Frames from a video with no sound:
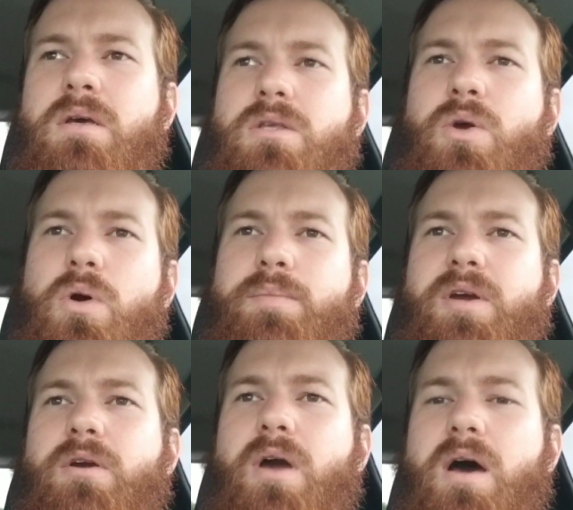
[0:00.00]
you are a
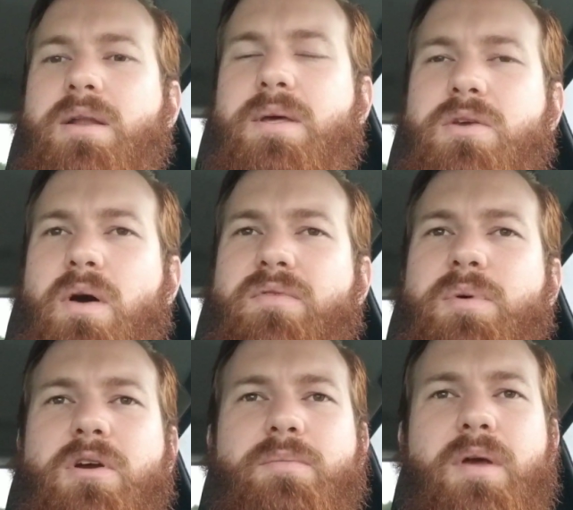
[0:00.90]
bigger God and that you have a
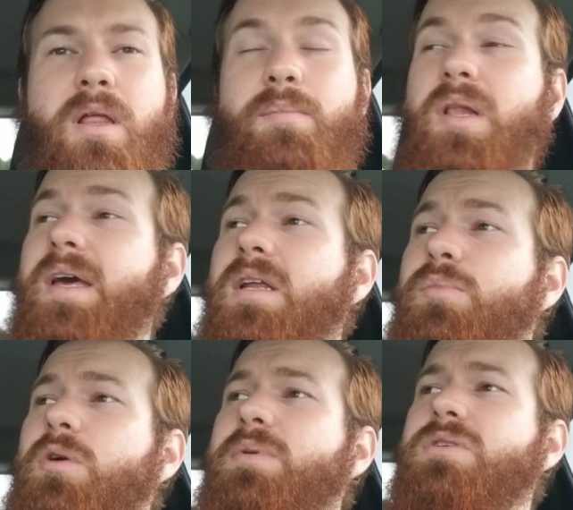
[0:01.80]
bigger plan and
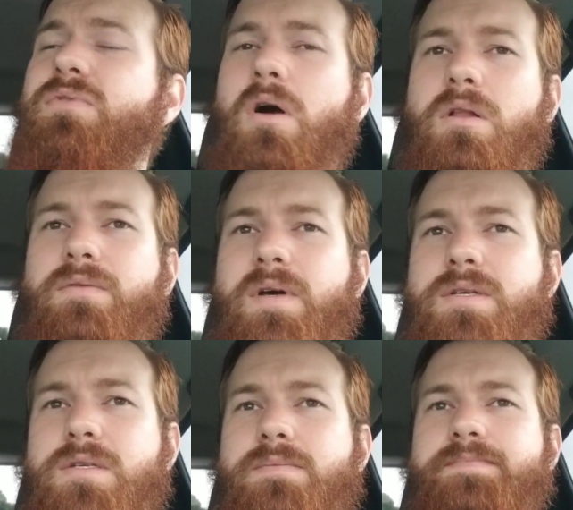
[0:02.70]
purpose for all of
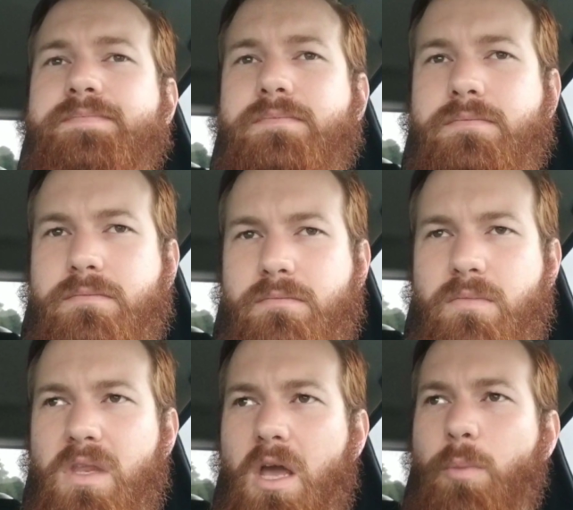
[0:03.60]
us.
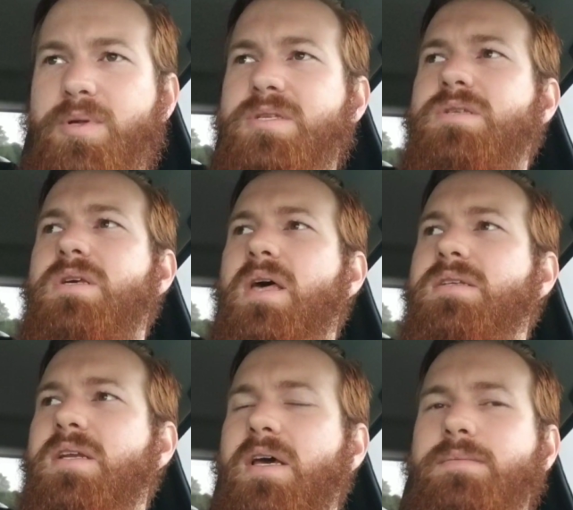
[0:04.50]
Help us to see that
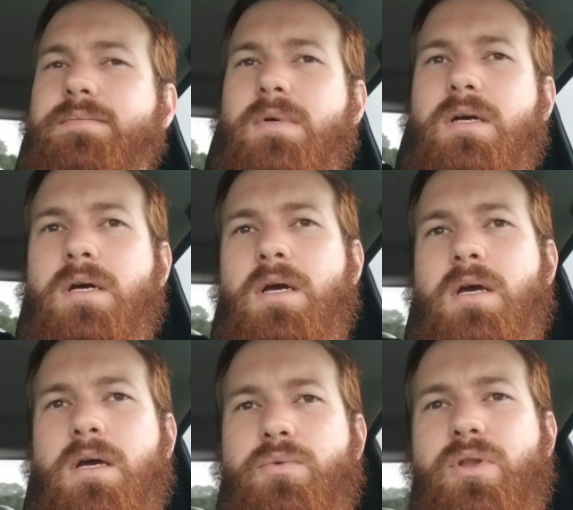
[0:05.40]
today.
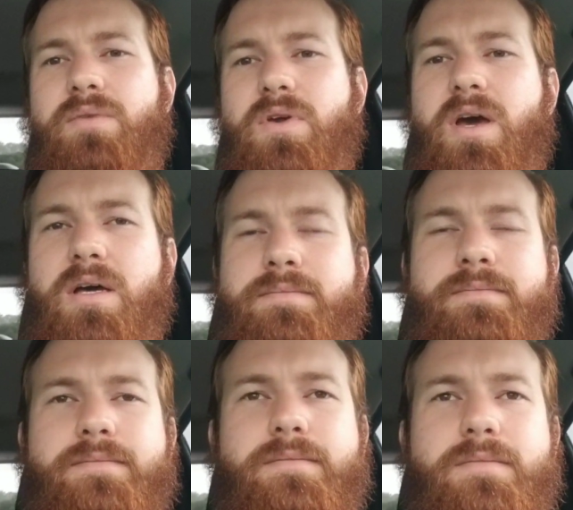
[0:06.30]
We love you, God,
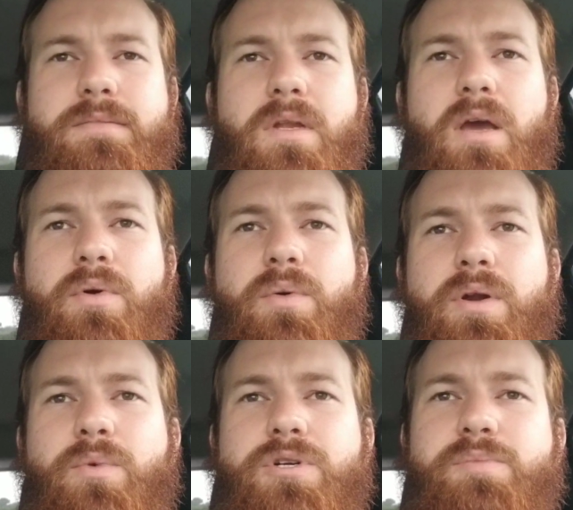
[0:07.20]
and we
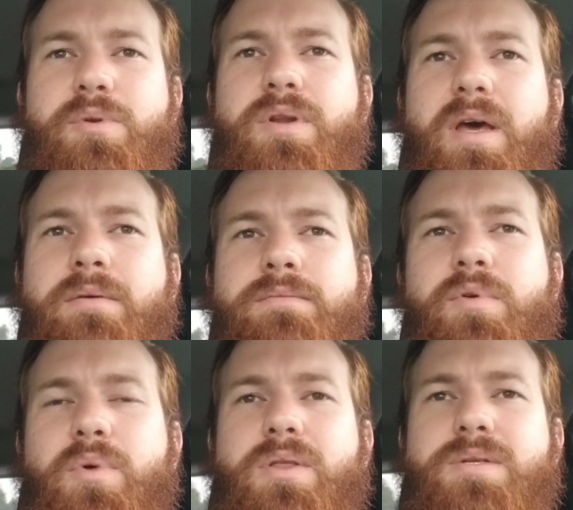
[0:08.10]
want to worship you today.
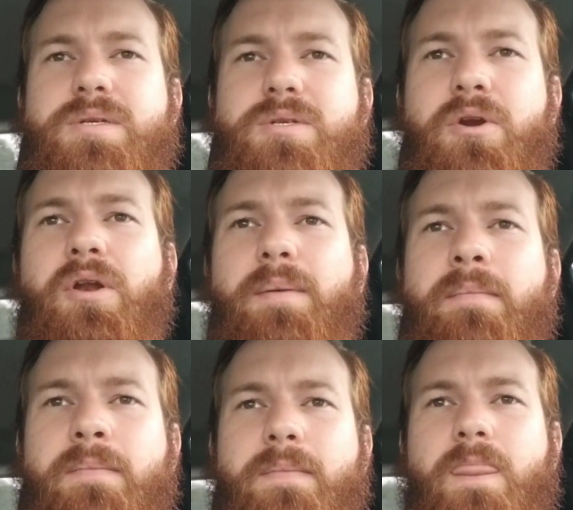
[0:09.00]
We pray these things in your name.
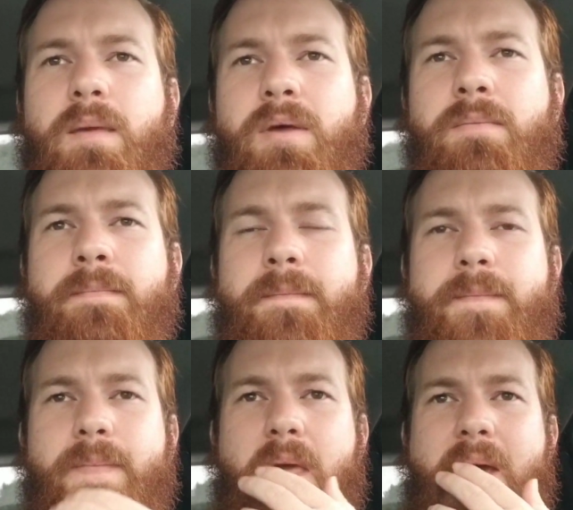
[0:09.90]

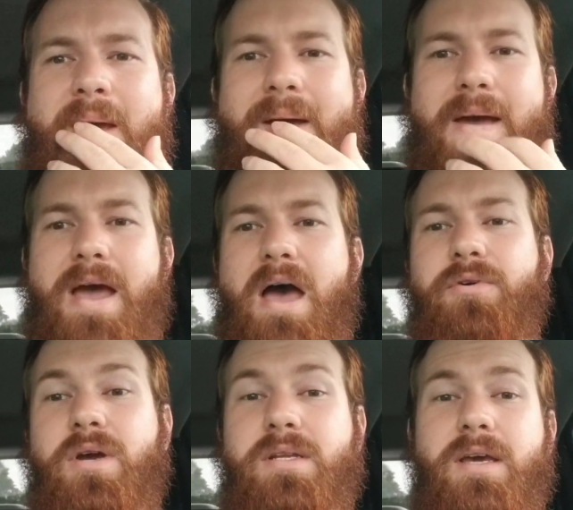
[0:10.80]
Amen. Have a
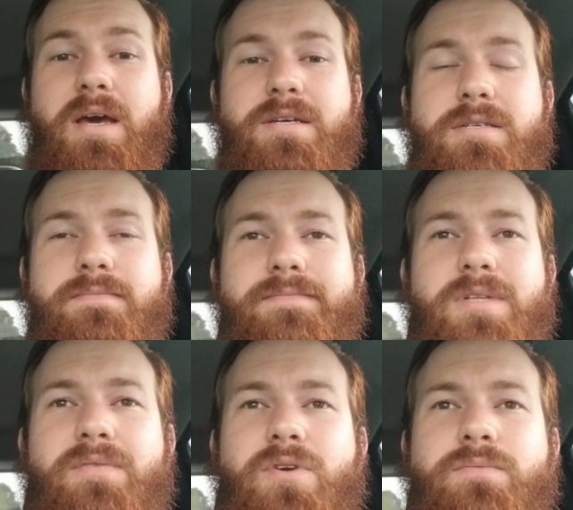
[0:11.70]
great day, guys.
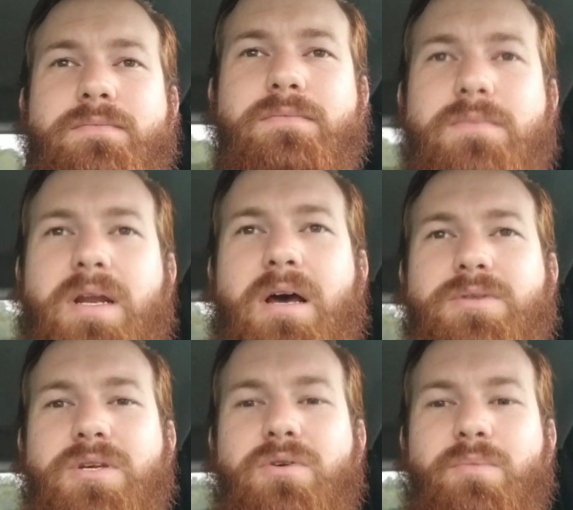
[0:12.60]
Love you, and I'll
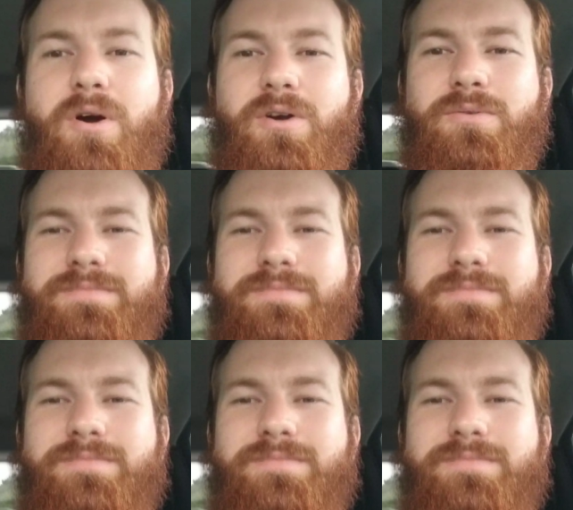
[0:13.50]
see you tomorrow.